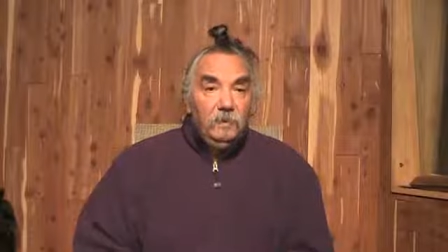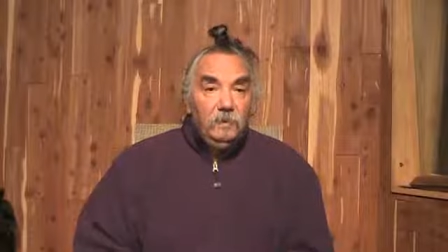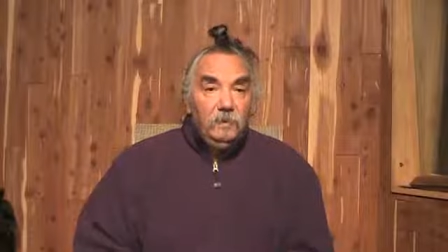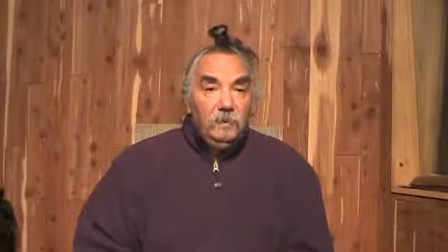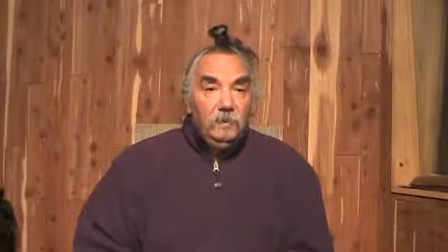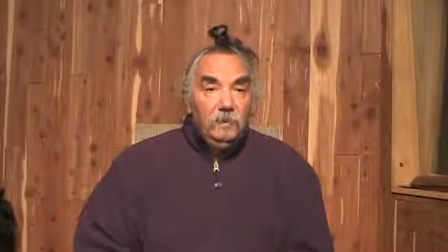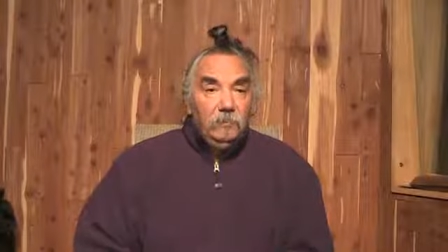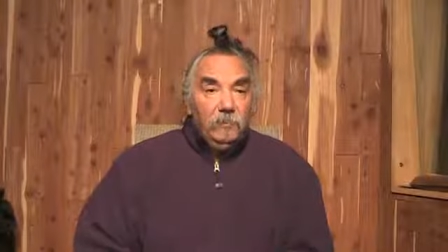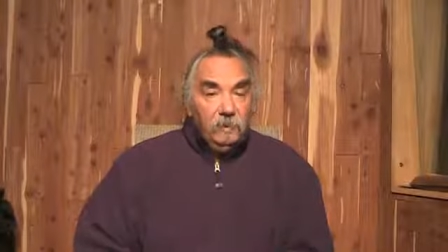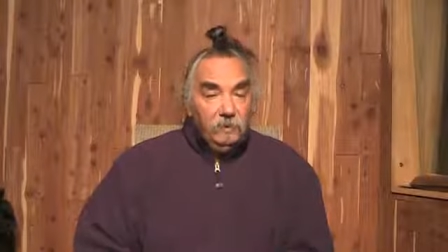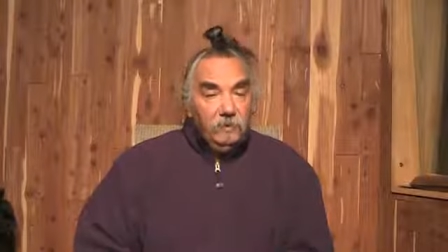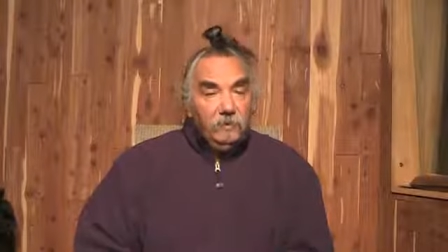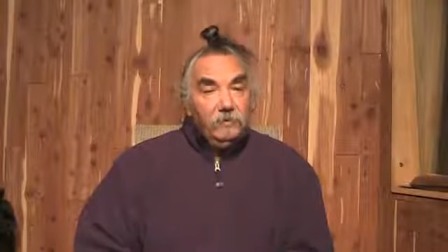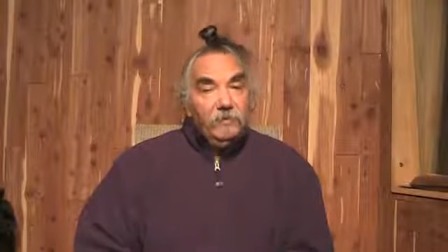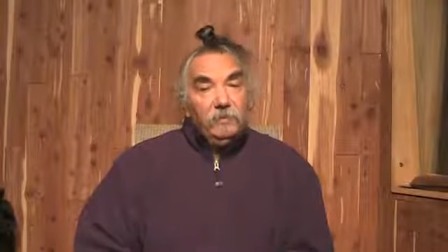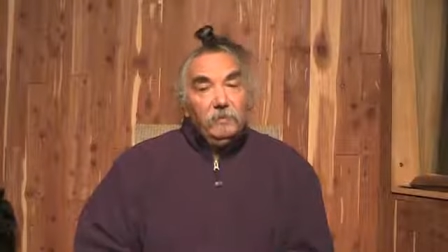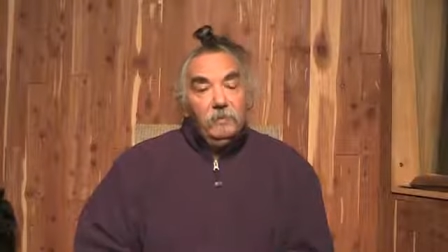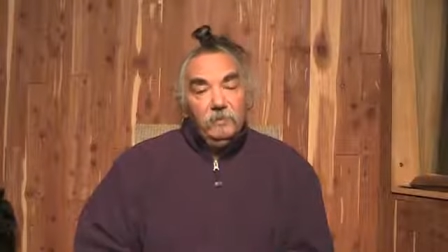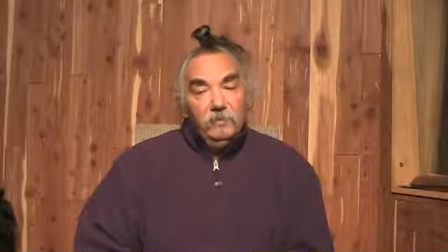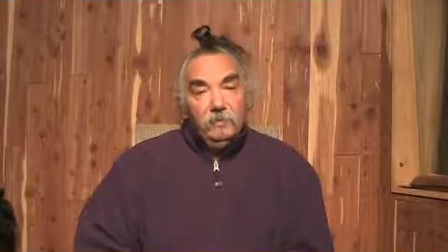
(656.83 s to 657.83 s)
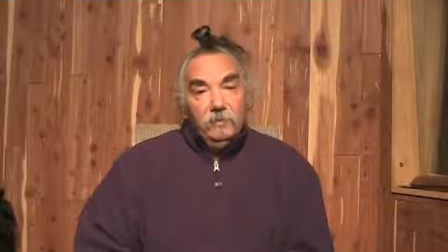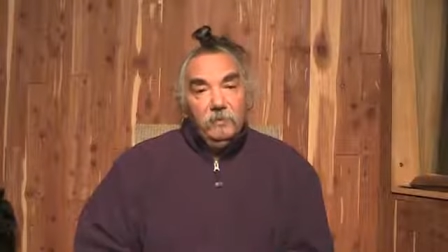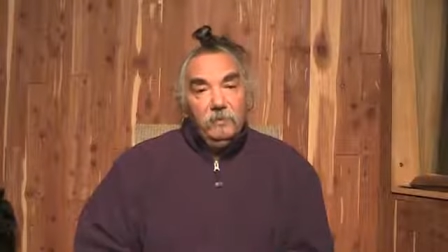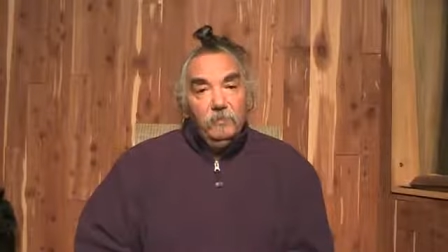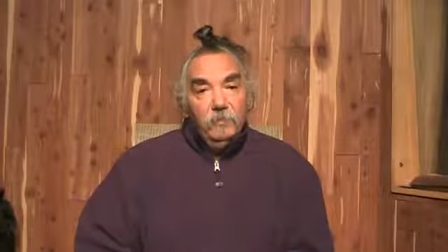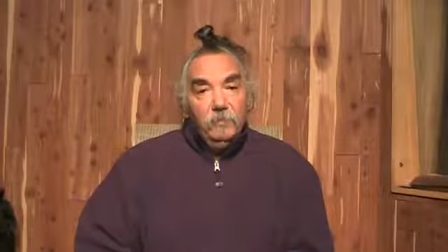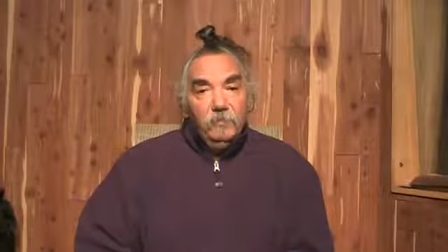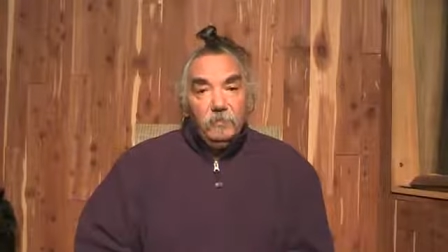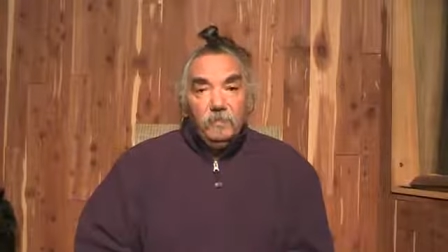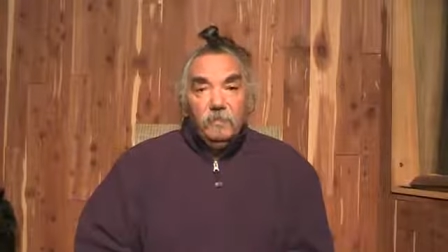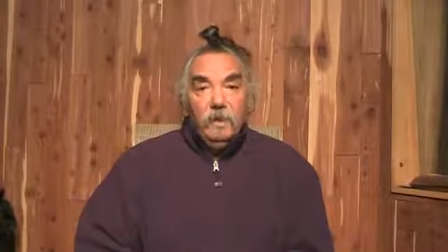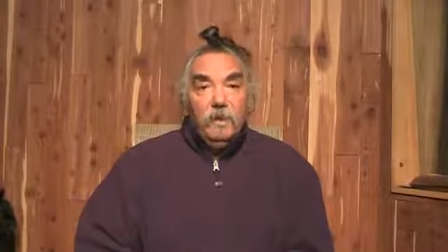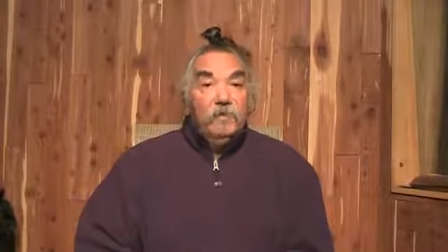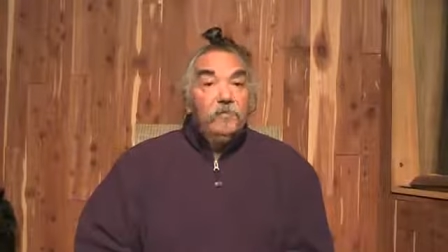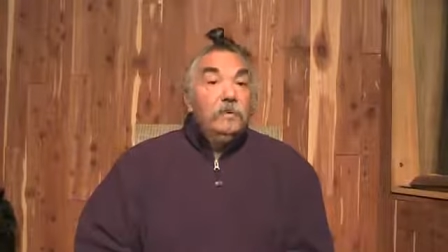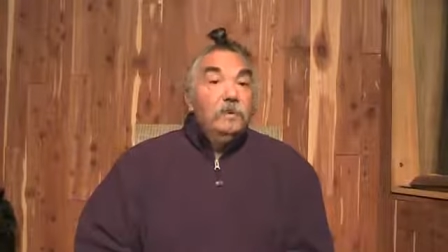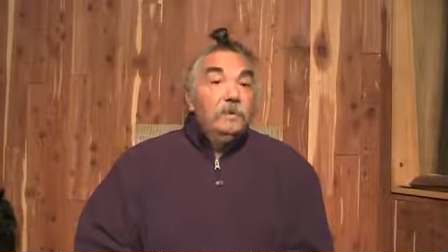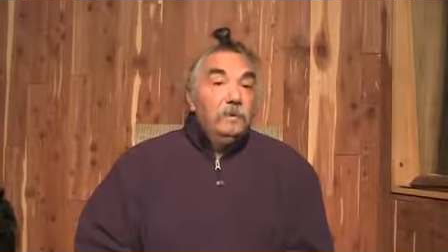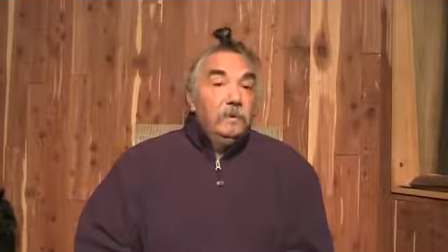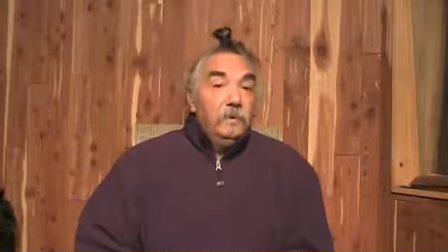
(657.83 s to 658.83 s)
And the practitioner is in the most
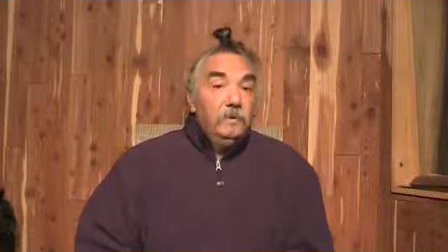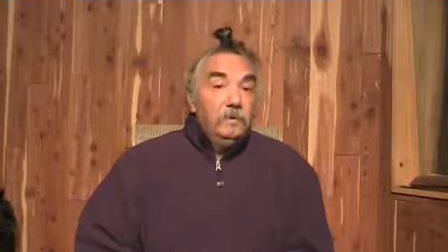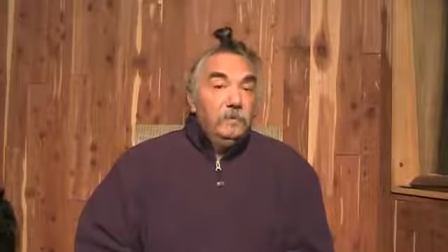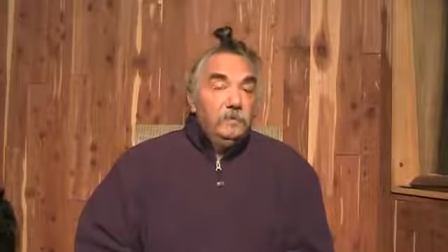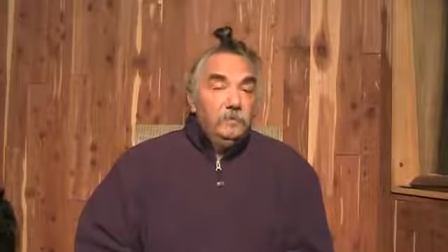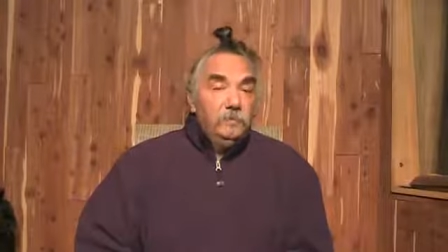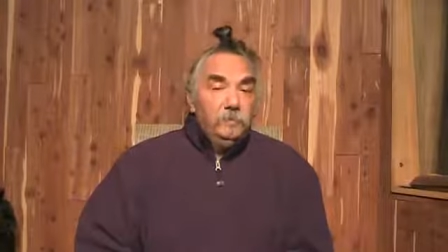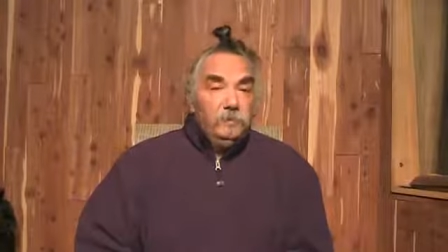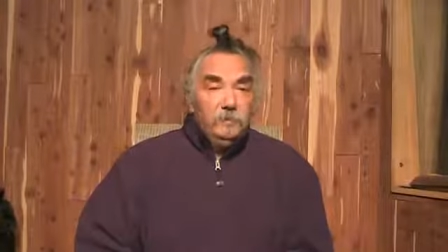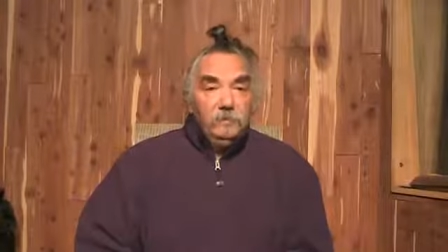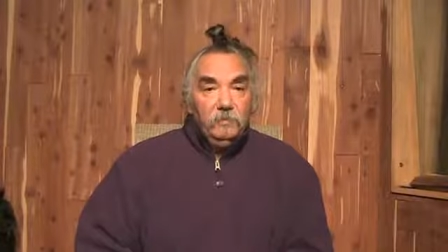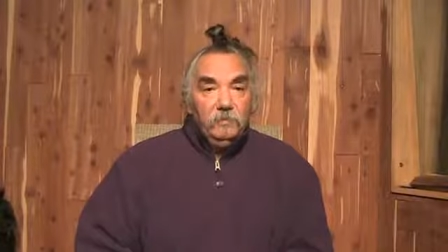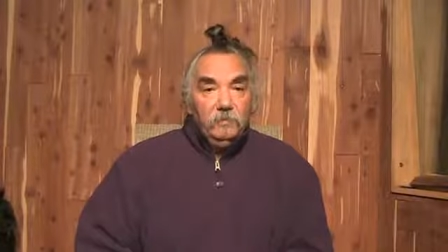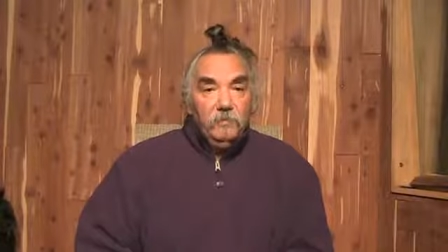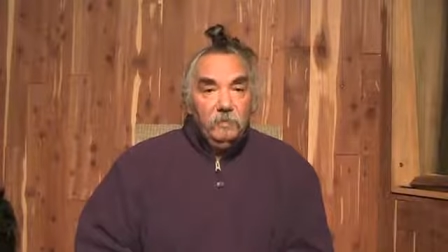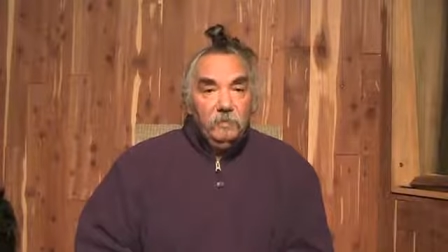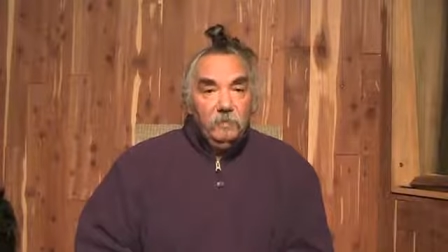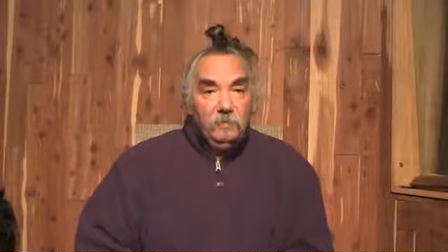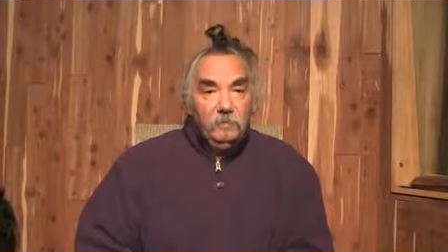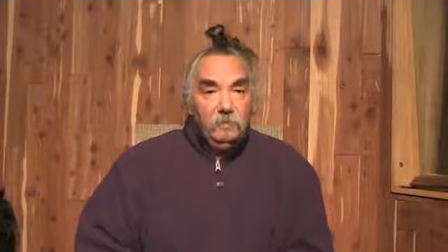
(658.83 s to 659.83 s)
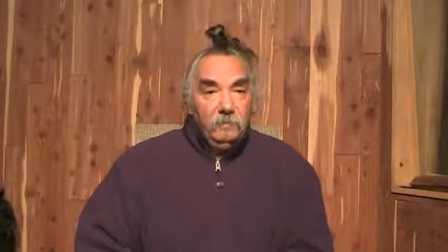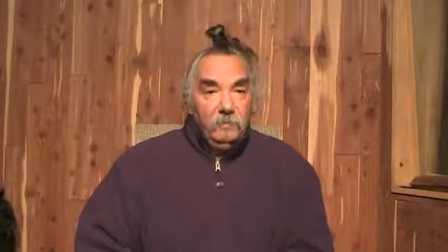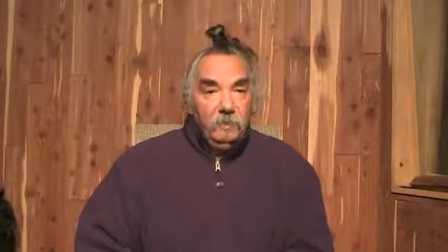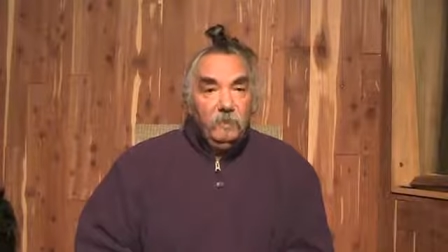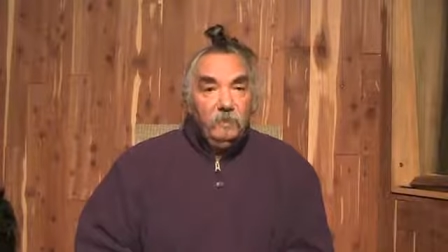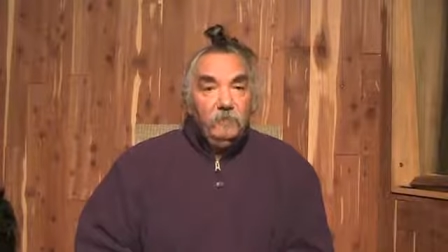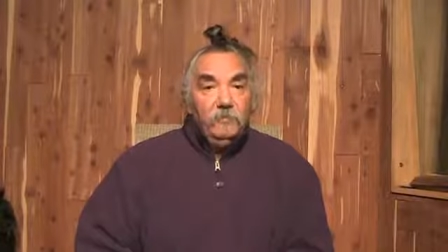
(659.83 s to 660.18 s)
advantageous position relative to that.